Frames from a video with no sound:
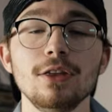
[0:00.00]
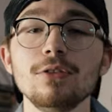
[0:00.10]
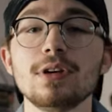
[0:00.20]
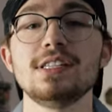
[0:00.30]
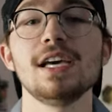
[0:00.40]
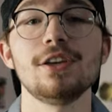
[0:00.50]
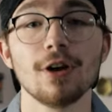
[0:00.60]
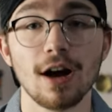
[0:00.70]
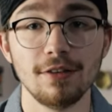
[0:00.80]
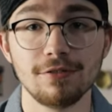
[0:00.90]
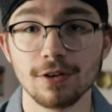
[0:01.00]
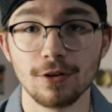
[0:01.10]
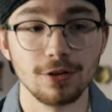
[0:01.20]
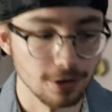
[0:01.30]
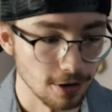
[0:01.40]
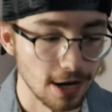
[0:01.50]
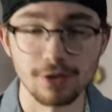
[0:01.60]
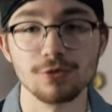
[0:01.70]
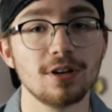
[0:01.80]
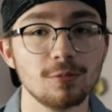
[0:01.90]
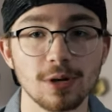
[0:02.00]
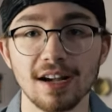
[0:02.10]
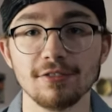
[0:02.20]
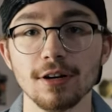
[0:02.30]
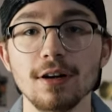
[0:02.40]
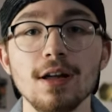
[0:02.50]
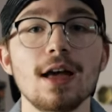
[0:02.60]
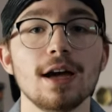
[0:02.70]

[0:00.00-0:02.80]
You can take your iPhone, your Android, whatever,